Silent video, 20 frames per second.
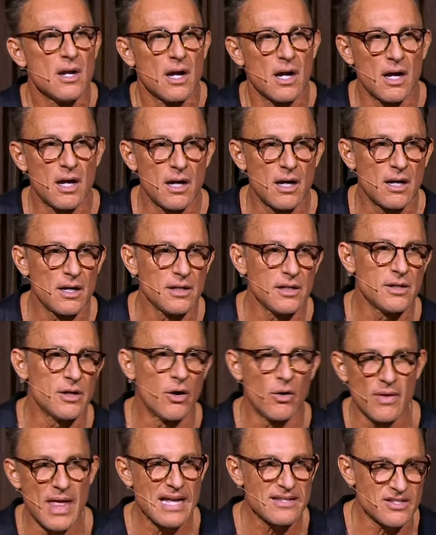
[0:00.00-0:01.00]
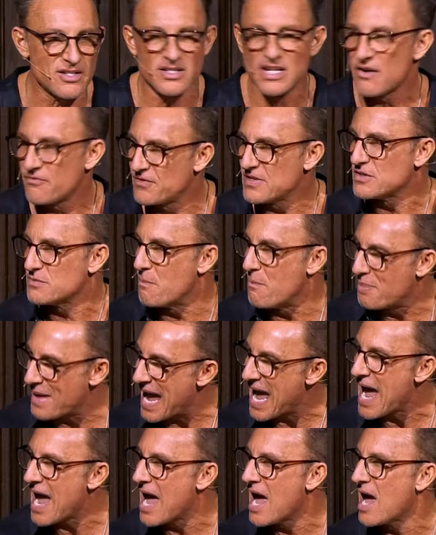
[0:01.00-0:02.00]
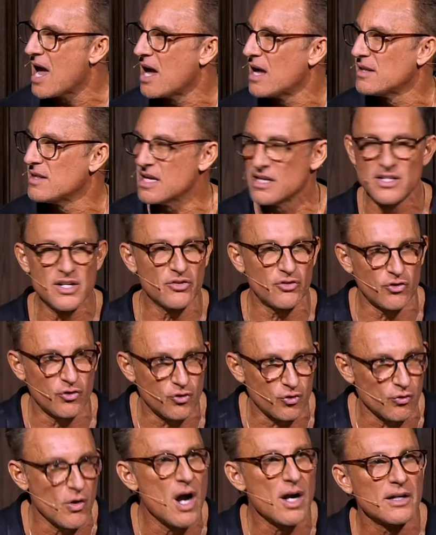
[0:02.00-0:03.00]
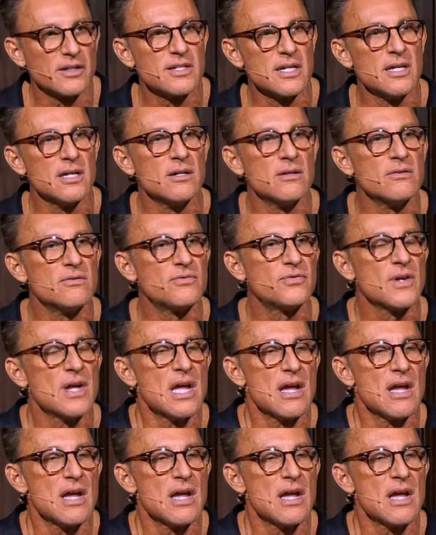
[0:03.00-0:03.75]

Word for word: uh, you know that stuff is bad and destructive,